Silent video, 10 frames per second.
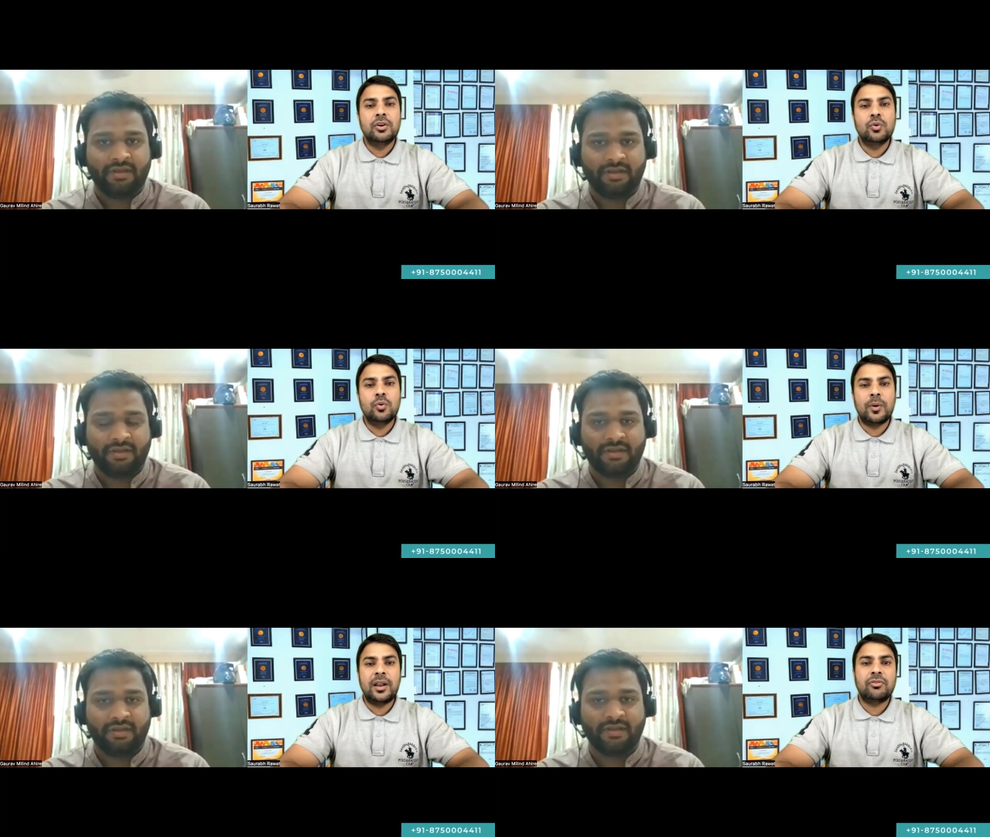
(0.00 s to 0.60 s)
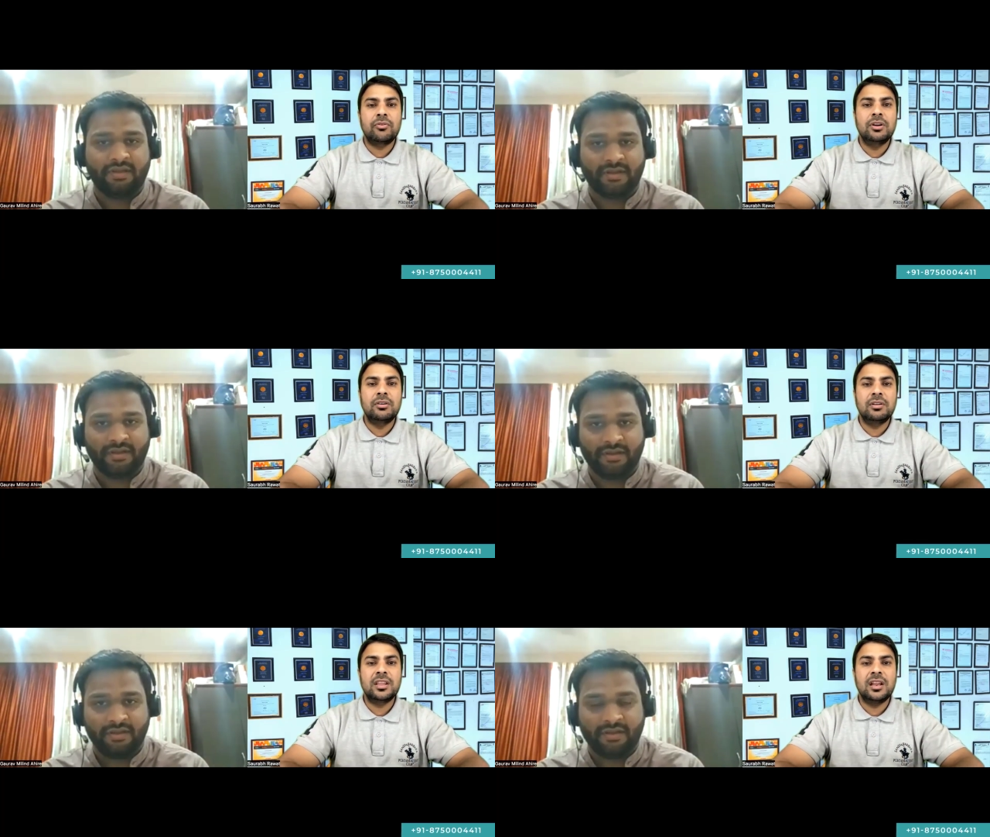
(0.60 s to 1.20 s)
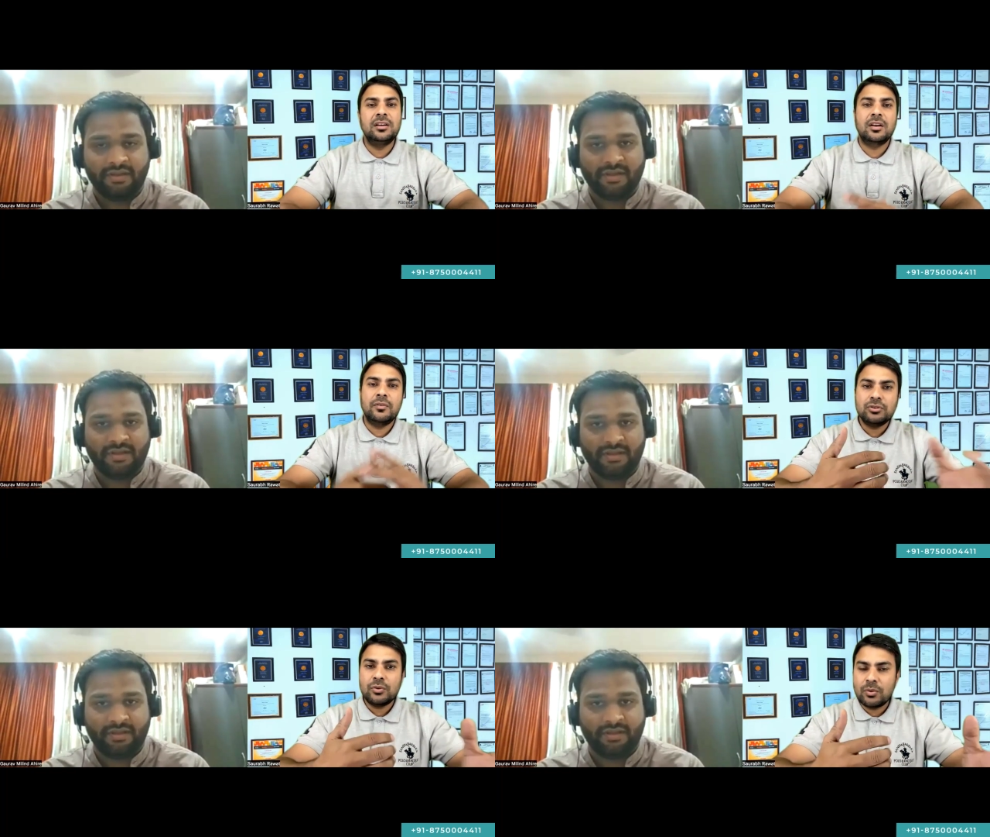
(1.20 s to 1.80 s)
Speaker 1: you went through during the
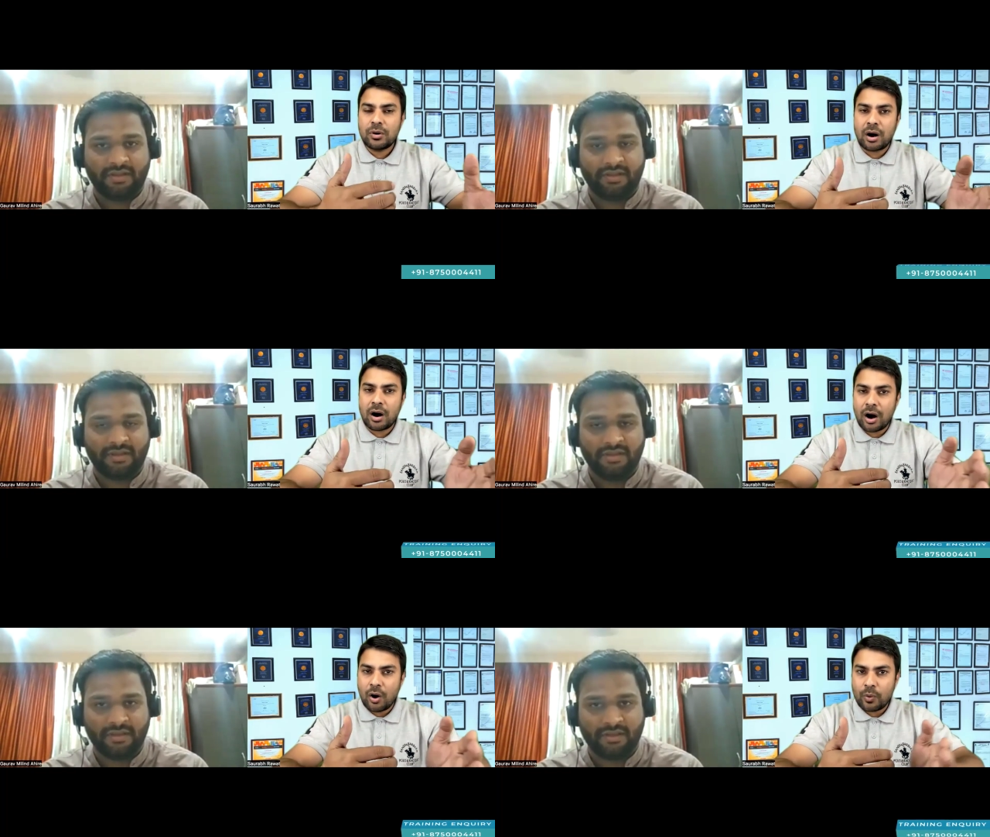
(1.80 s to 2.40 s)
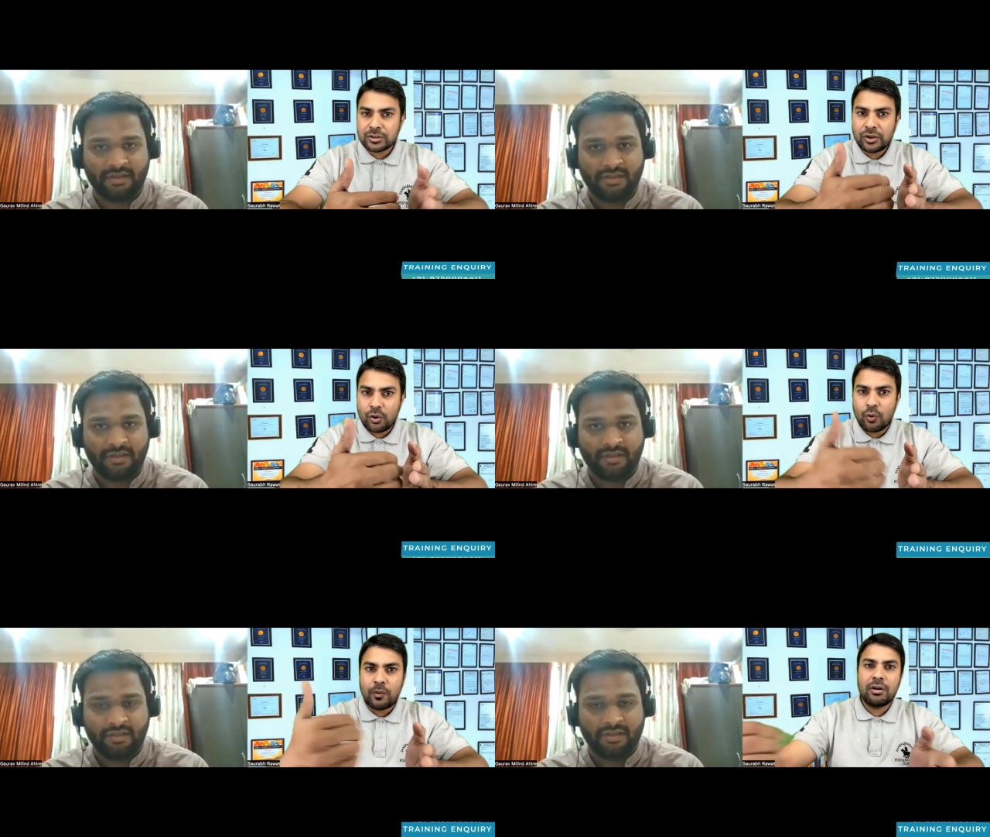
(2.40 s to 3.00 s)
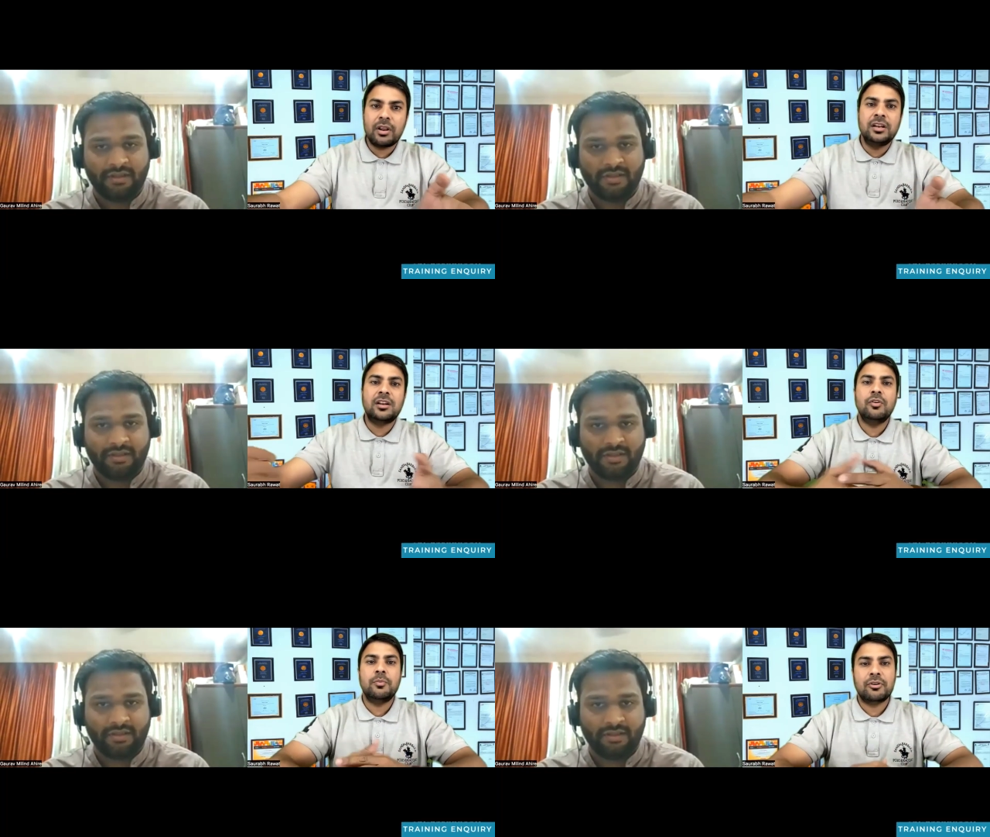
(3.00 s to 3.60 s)
interview? So how was the overall
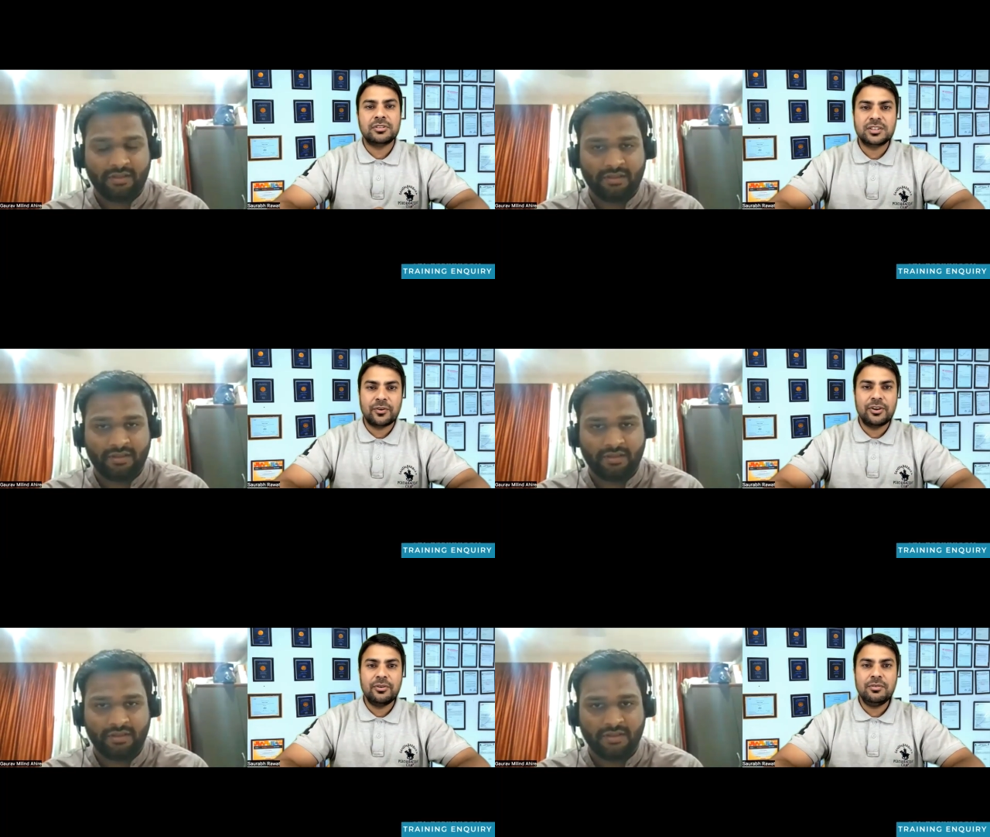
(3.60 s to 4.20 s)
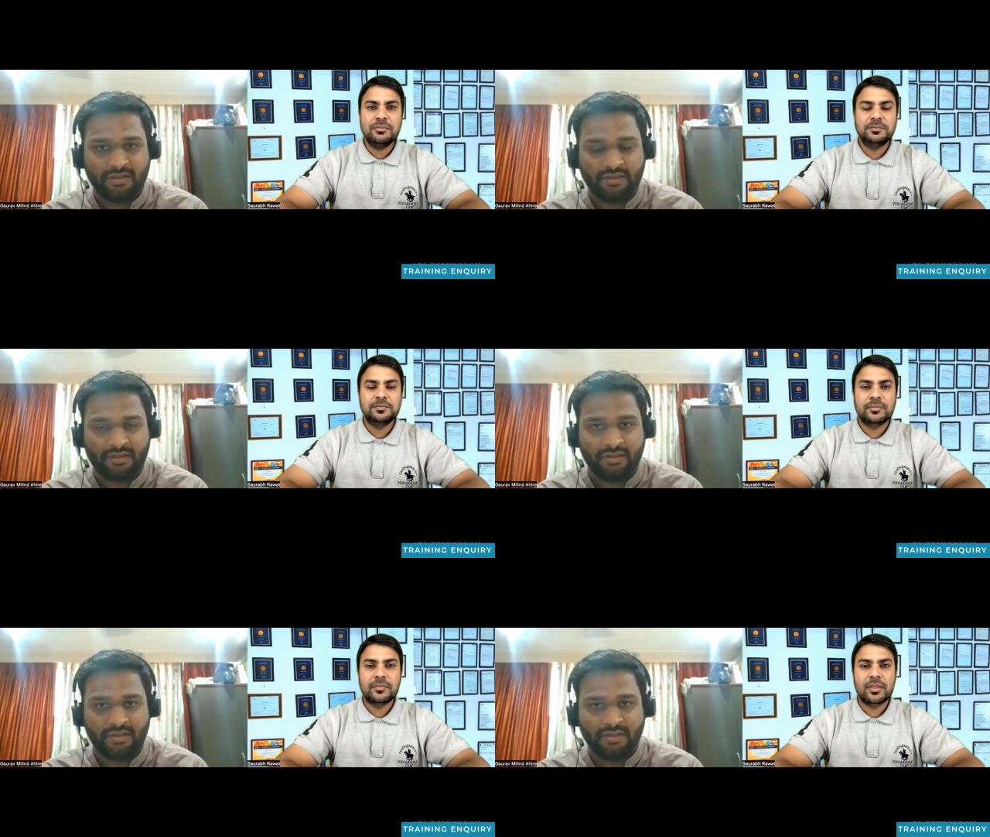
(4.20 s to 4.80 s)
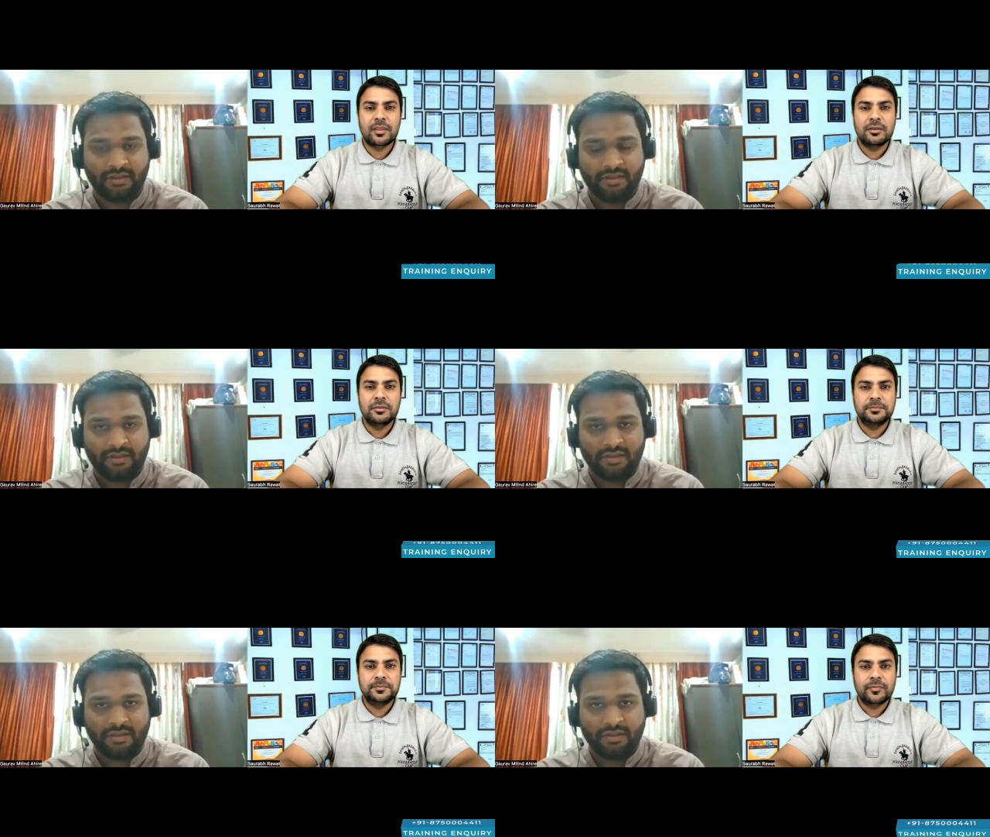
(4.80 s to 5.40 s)
interview process for you?
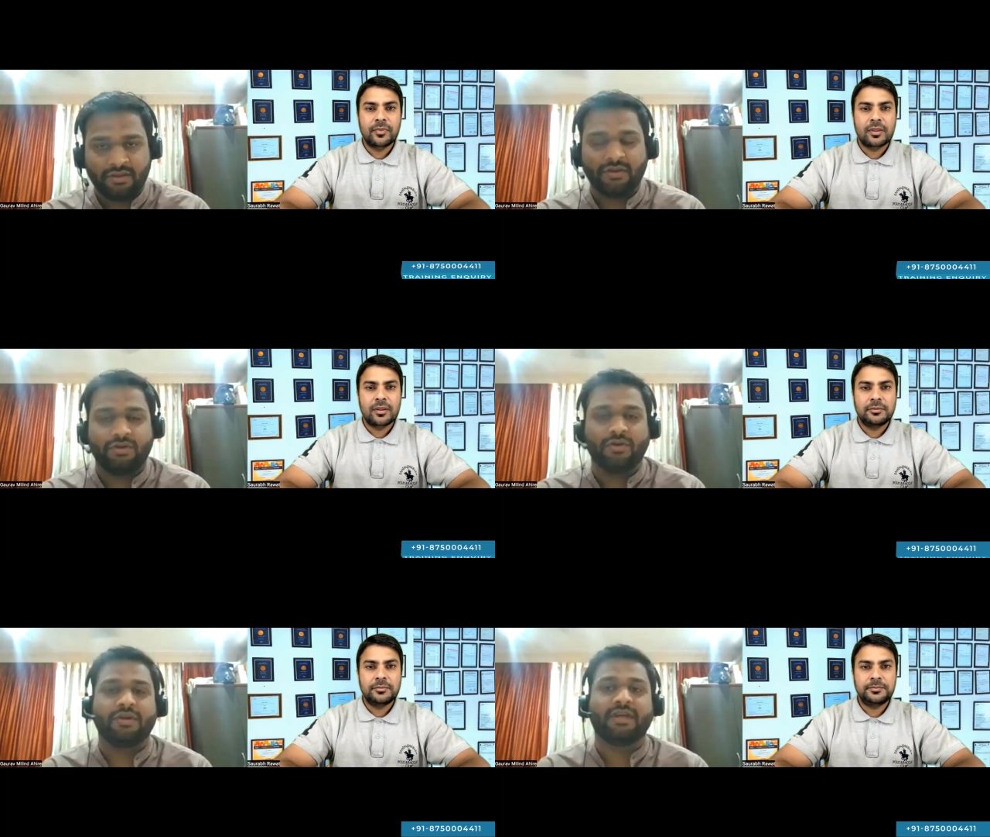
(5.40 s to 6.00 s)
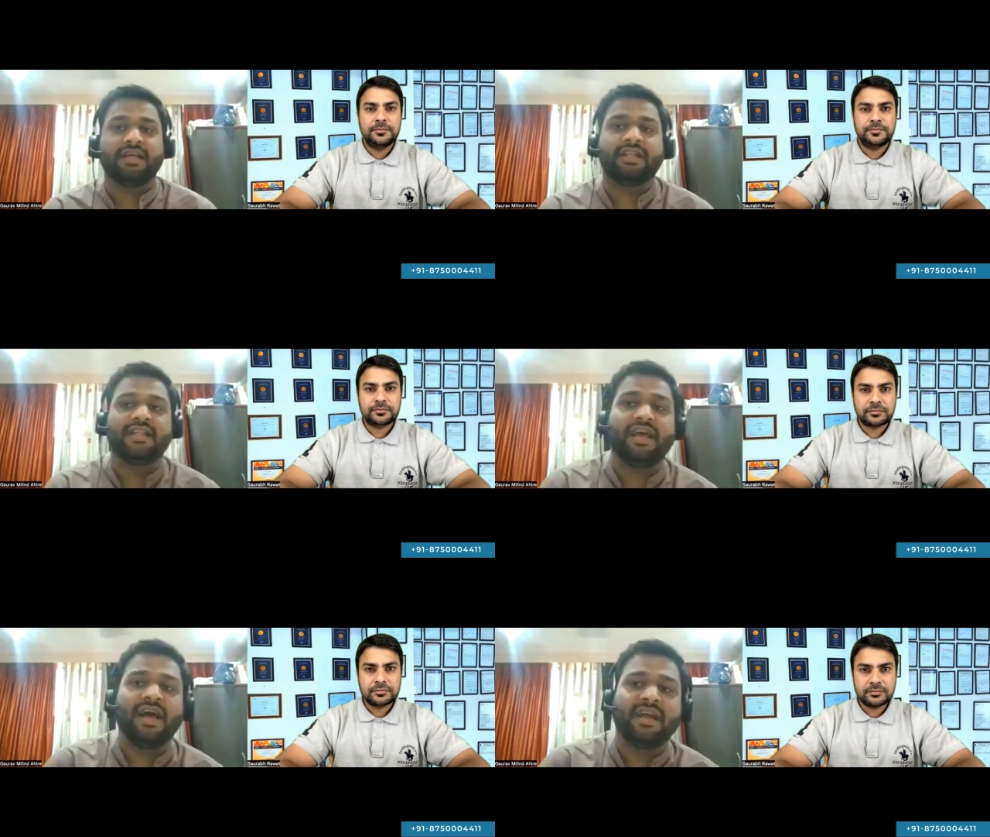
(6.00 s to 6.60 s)
Okay, they are